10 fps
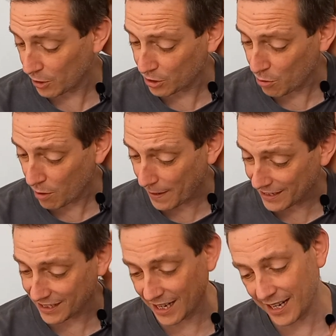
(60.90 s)
to talk about
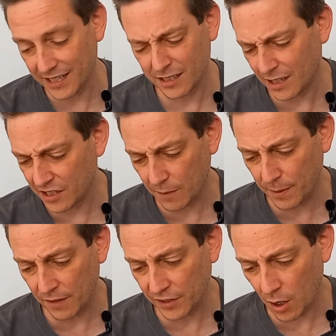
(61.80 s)
today is it's a bit
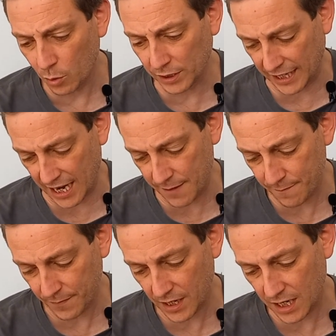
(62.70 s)
of an older game.
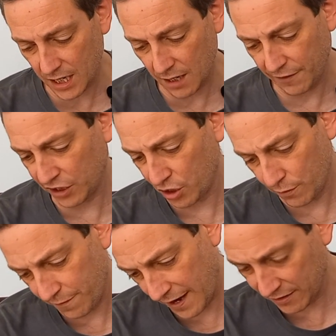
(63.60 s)
I think
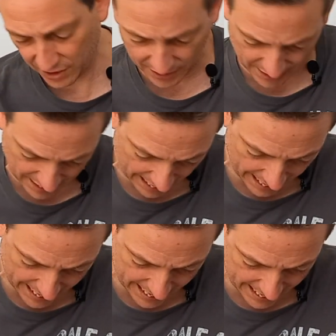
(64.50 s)

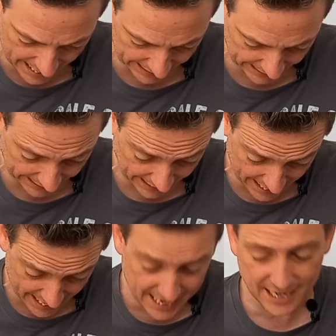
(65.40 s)

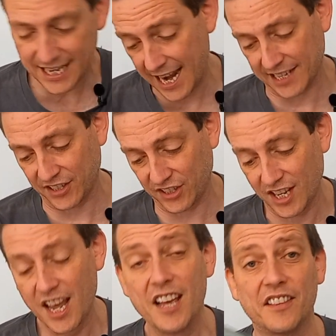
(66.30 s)
2018. Yes,
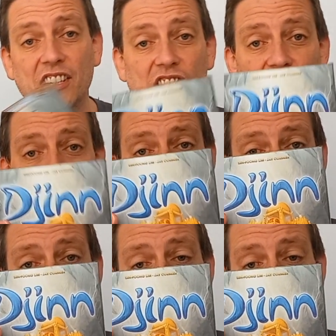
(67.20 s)
this is
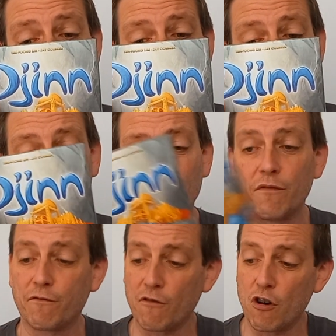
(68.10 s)
Djinn
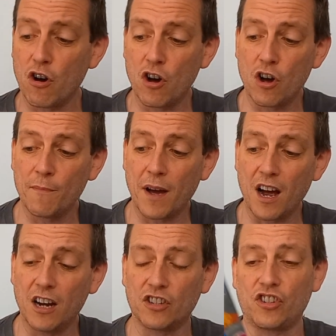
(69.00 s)
from
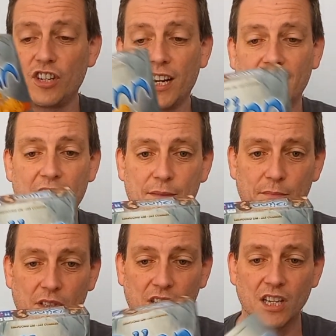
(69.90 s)
Huch
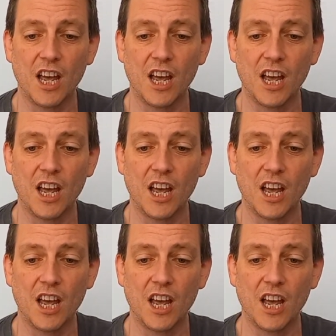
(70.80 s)
Games.